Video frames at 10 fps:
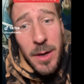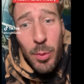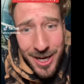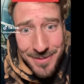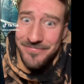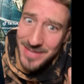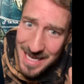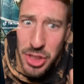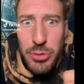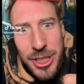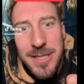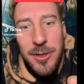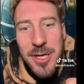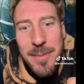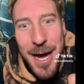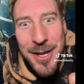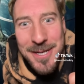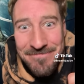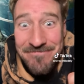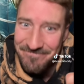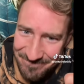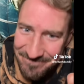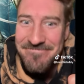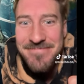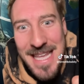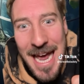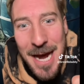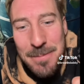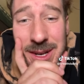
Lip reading: Well, guess who just learned about it? Yeah.